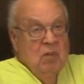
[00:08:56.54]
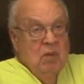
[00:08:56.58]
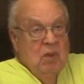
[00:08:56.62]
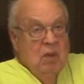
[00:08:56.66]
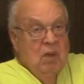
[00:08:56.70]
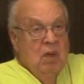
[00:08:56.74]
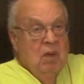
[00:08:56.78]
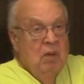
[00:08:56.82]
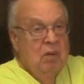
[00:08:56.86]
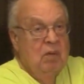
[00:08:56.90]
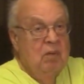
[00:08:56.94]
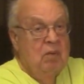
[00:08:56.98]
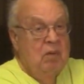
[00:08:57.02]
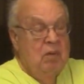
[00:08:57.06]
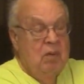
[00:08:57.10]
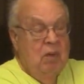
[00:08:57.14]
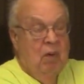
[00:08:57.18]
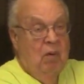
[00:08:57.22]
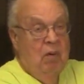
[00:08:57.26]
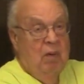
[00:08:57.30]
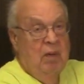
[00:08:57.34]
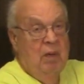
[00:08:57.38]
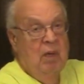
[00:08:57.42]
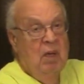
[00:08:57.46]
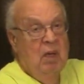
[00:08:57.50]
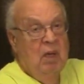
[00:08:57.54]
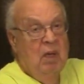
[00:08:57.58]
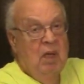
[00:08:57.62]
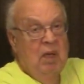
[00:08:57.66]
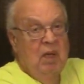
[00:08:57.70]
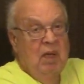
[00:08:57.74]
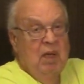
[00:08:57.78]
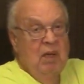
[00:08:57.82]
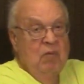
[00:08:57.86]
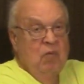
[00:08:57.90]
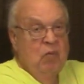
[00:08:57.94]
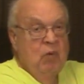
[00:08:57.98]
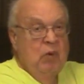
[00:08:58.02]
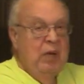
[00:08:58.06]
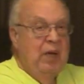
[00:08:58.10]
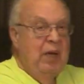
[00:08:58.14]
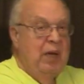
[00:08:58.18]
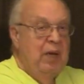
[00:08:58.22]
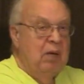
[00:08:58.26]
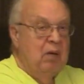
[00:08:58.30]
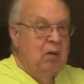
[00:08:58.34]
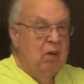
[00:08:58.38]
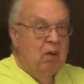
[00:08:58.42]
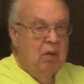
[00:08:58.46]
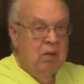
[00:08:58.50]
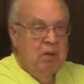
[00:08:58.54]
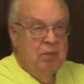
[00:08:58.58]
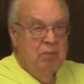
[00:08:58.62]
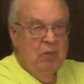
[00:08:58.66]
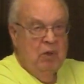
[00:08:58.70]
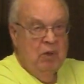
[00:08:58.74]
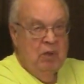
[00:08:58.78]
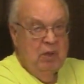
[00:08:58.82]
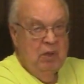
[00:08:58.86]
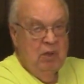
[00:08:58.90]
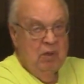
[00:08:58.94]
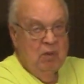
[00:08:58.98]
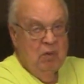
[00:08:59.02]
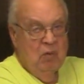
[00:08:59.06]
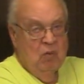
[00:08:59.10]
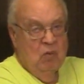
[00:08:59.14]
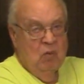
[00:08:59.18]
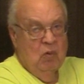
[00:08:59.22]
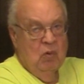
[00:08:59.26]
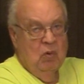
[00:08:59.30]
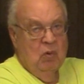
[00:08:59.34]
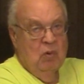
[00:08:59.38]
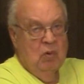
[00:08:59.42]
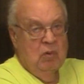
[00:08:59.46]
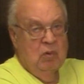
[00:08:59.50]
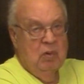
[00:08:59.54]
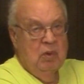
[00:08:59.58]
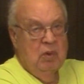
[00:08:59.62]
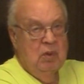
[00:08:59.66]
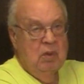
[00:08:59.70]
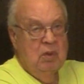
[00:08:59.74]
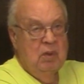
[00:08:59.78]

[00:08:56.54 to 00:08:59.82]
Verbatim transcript: uh, you know, it, if we had all the money in the world